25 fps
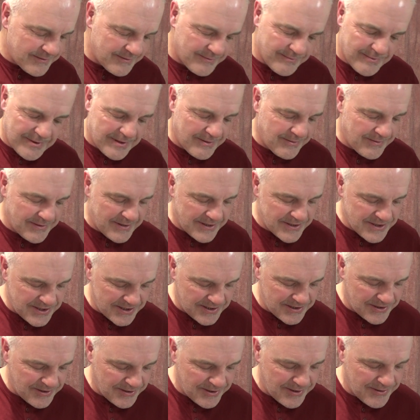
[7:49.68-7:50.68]
Wow, that's
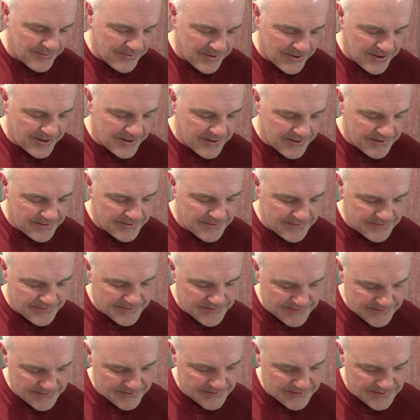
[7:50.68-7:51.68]
a ton of water
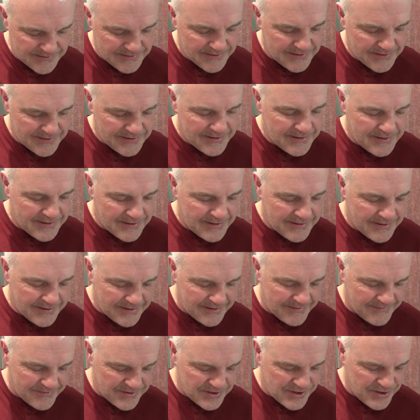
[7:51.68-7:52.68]

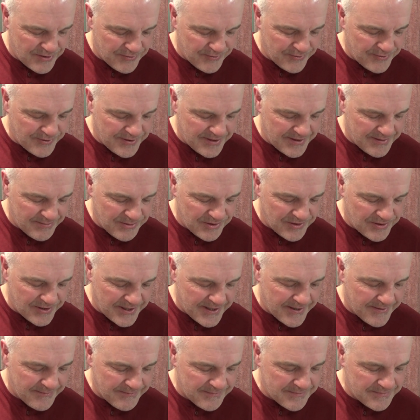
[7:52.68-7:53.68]
I've just thrown in the bowl
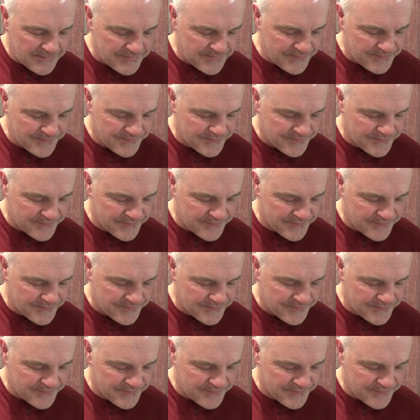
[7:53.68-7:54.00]
there.